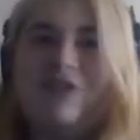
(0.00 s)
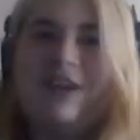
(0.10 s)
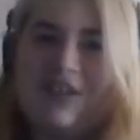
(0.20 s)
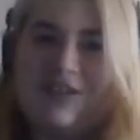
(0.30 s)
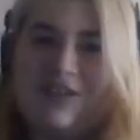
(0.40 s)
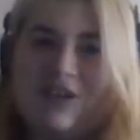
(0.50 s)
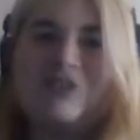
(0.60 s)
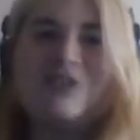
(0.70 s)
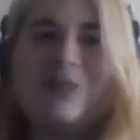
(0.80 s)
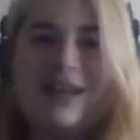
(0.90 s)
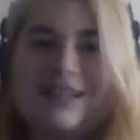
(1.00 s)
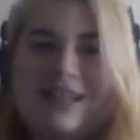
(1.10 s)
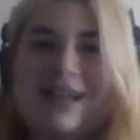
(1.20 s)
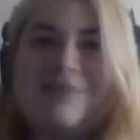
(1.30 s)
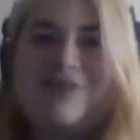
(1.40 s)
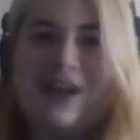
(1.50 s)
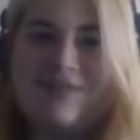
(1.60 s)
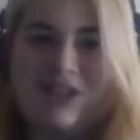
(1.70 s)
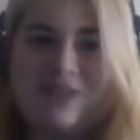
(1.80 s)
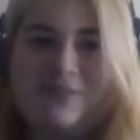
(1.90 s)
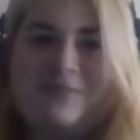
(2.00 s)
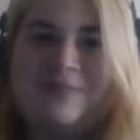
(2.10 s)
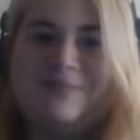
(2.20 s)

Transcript: drive down there, which is why I said I'm driving you.